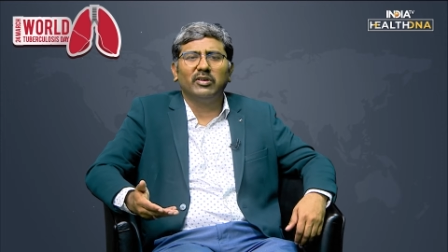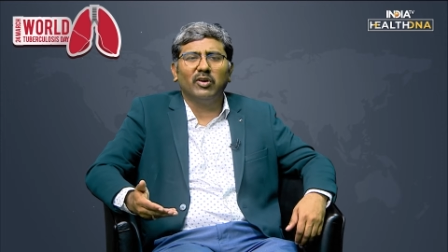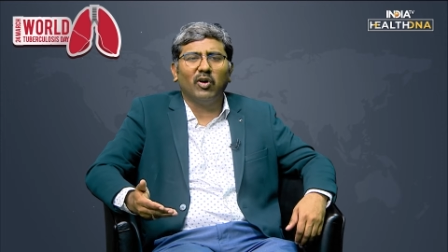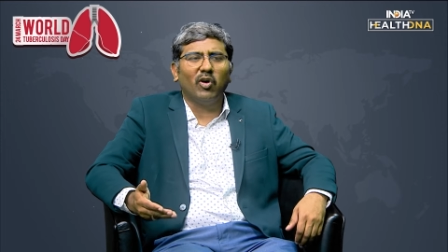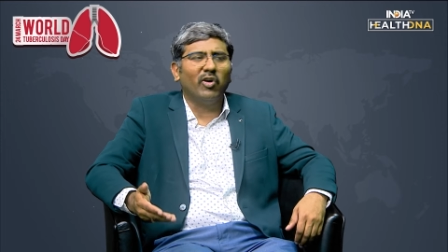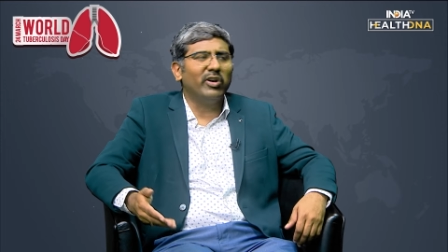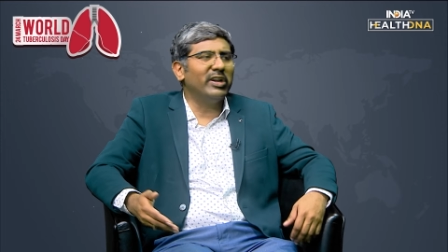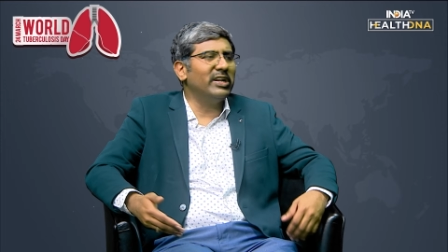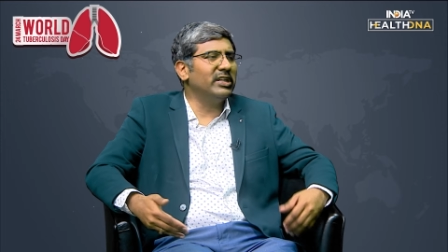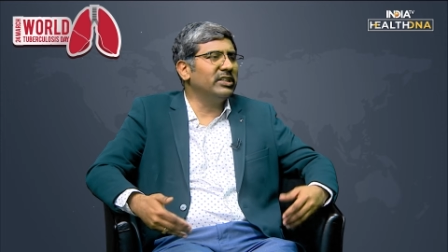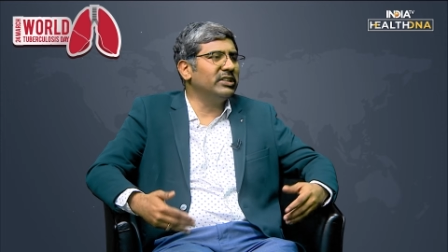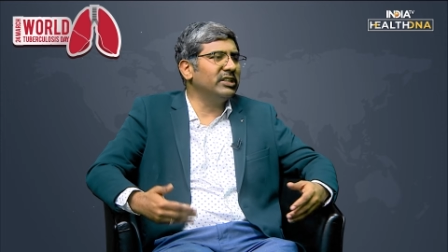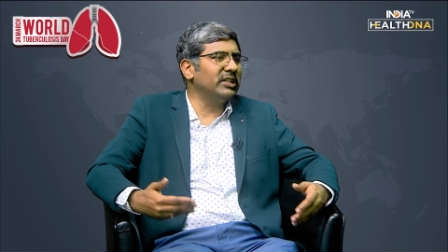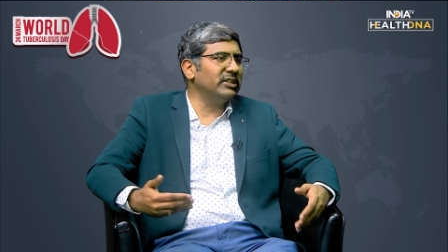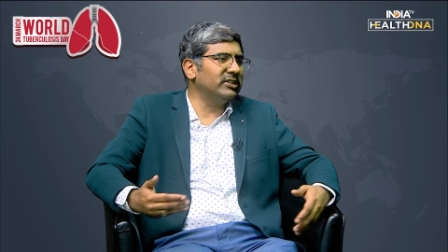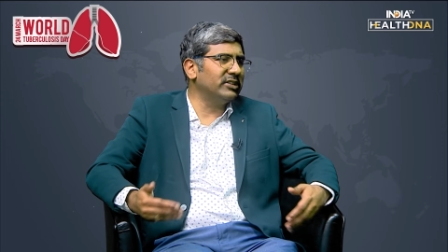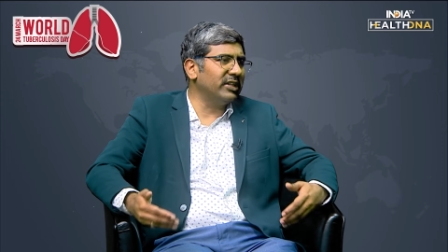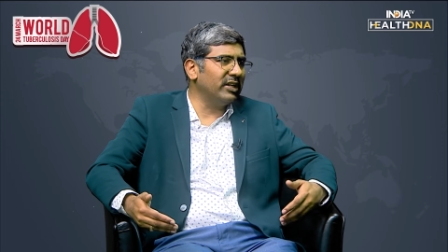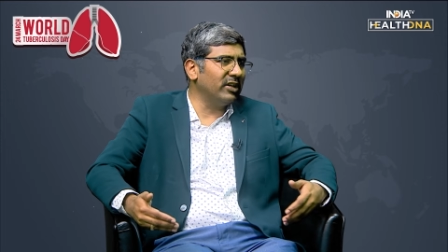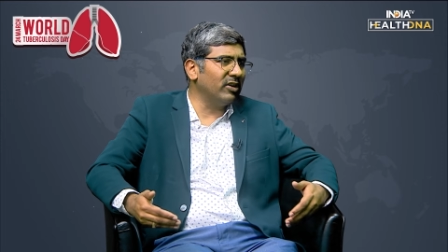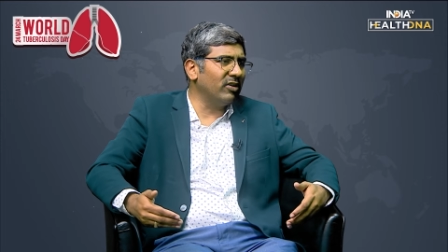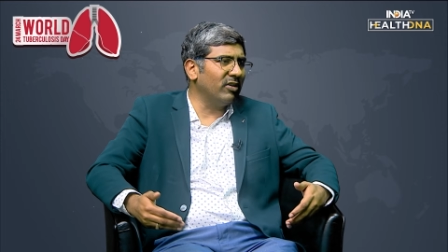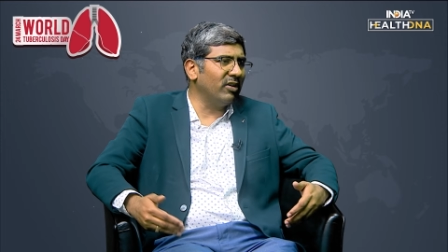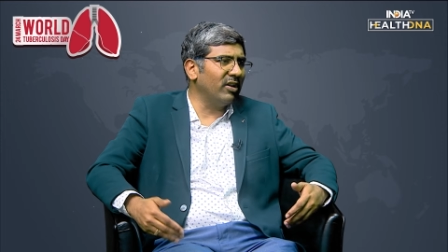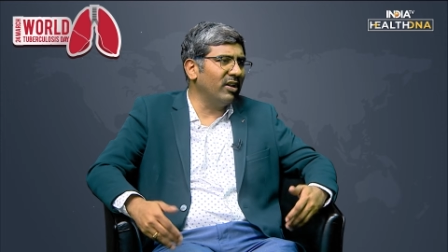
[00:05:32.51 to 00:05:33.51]
orangish
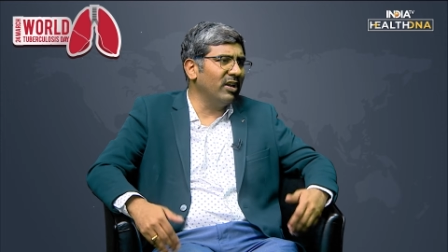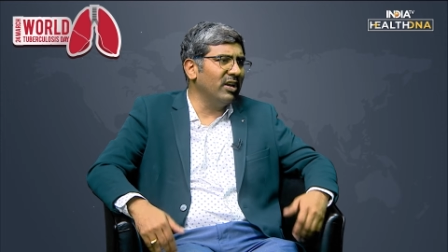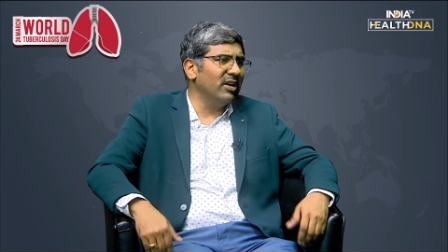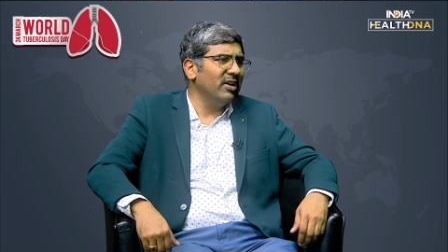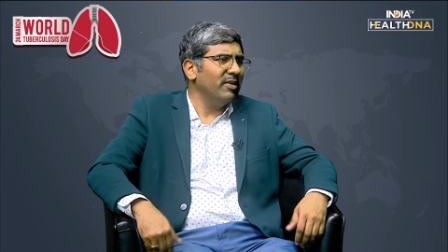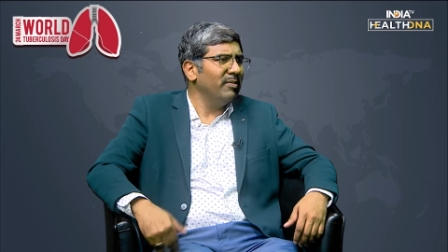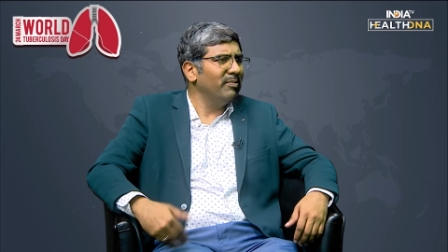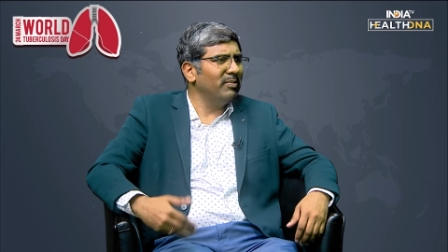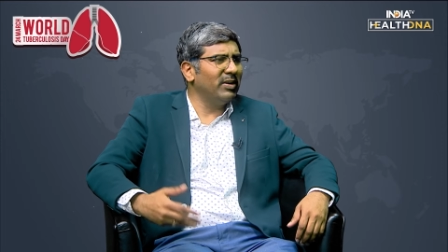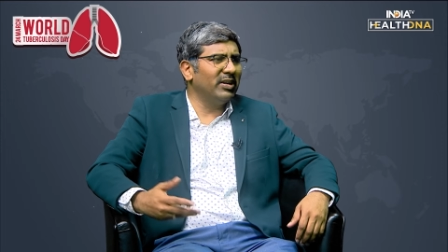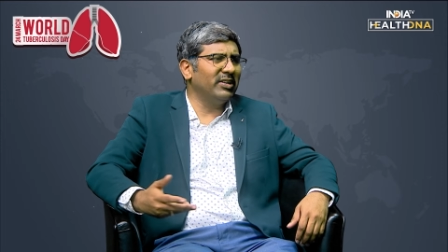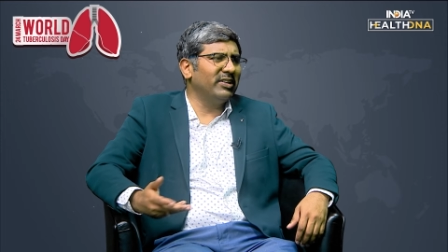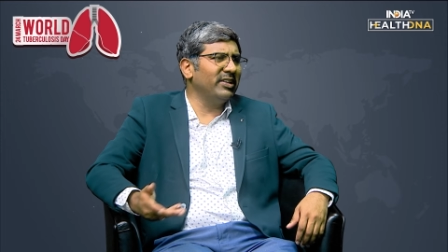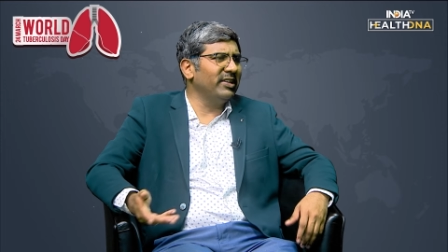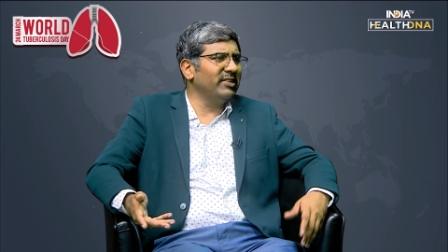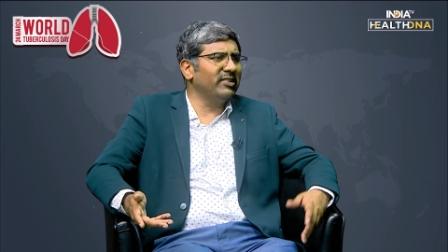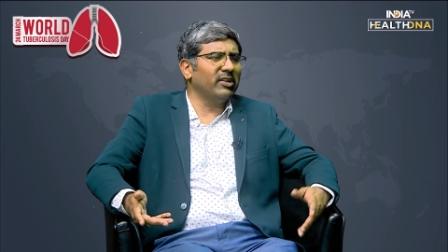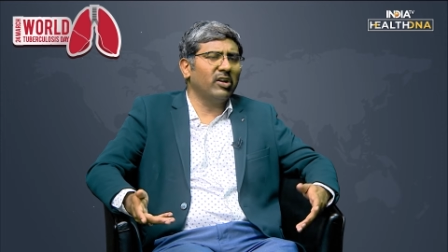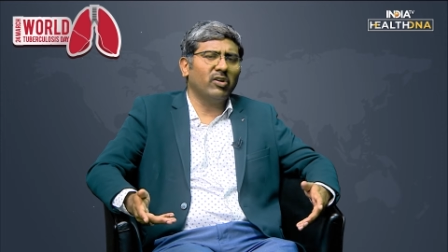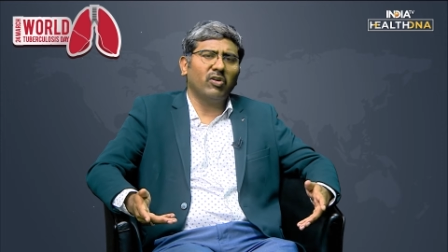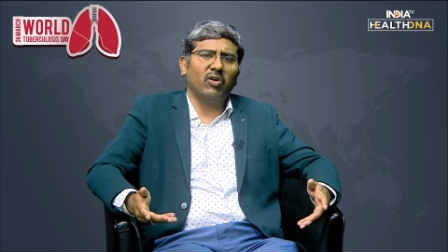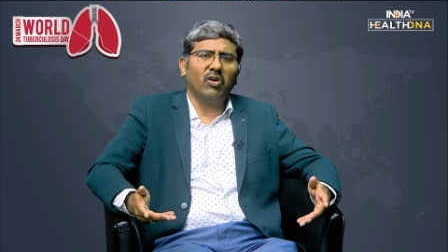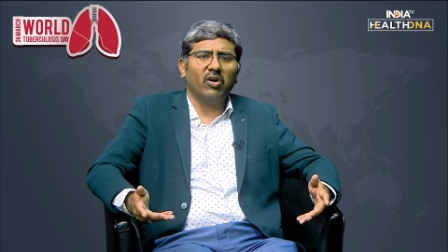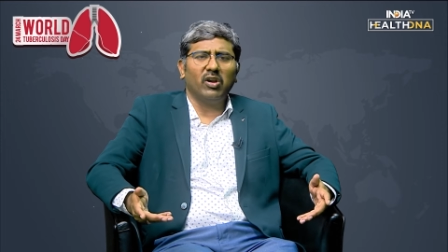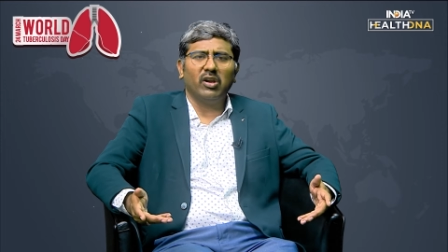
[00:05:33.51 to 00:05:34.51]
and all, but these
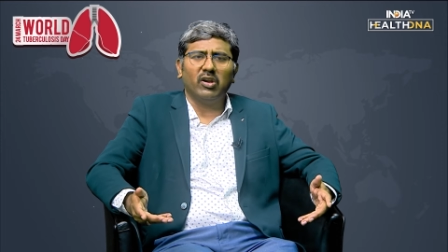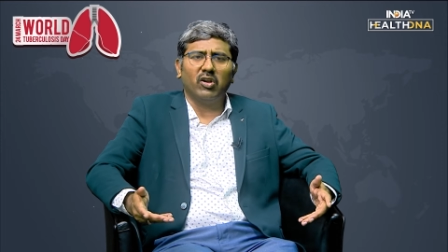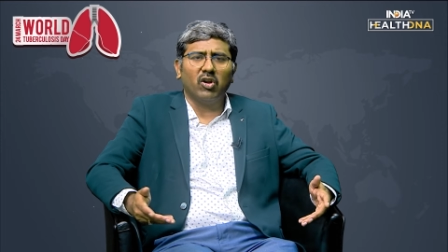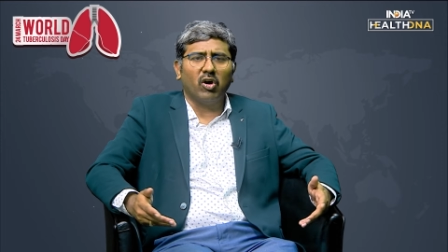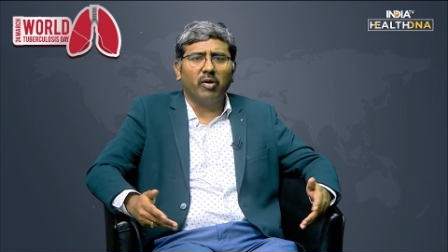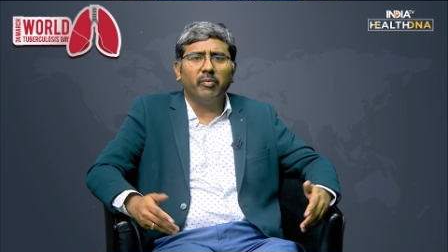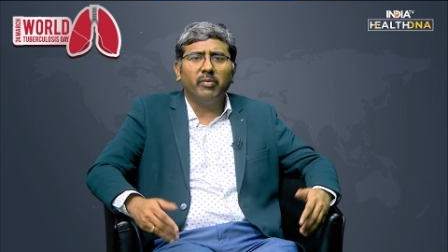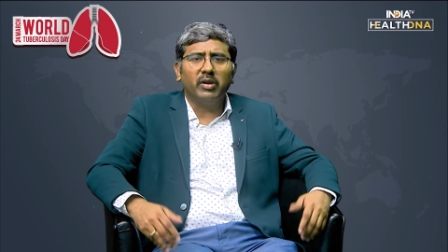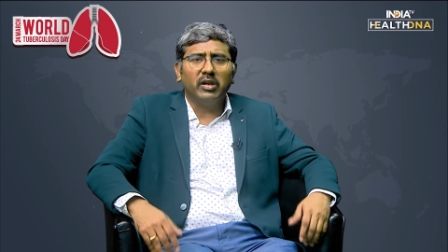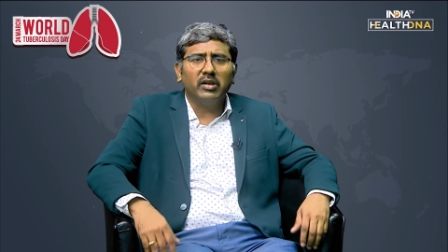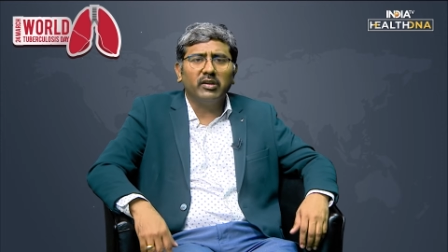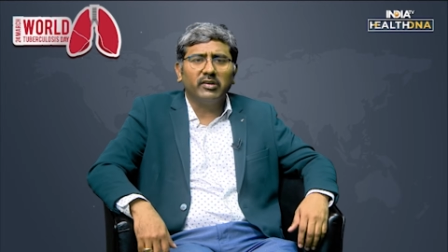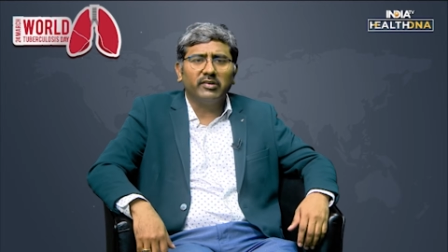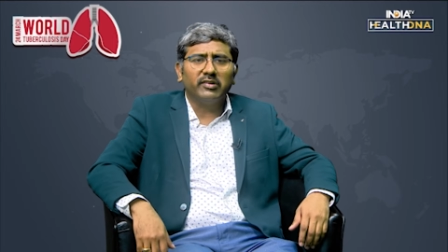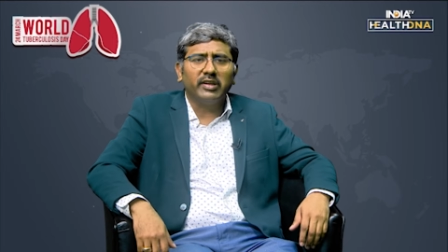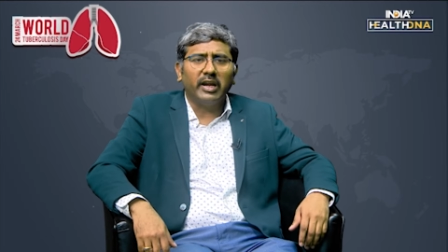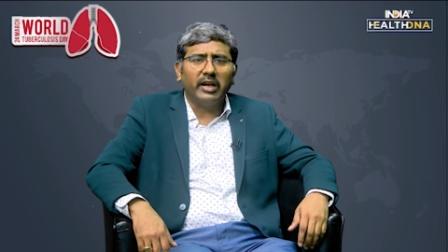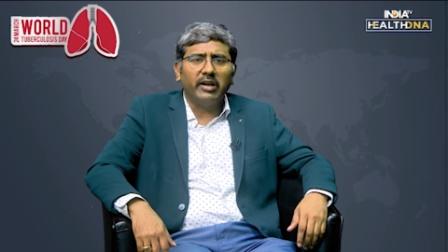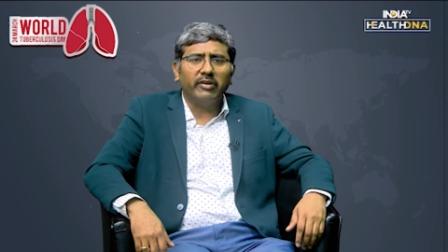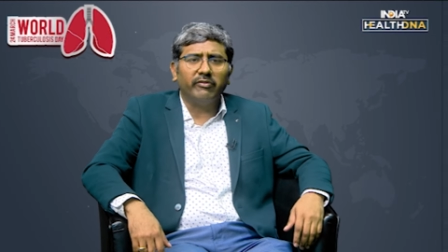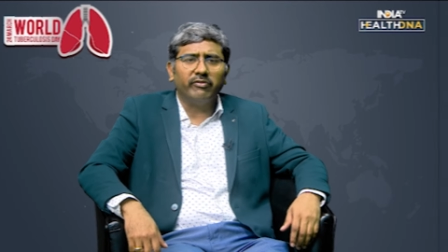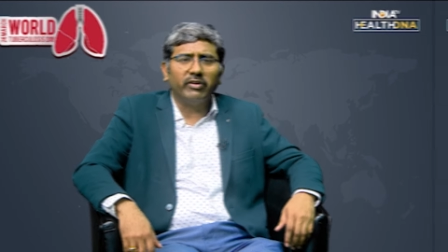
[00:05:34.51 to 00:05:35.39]
are all normal side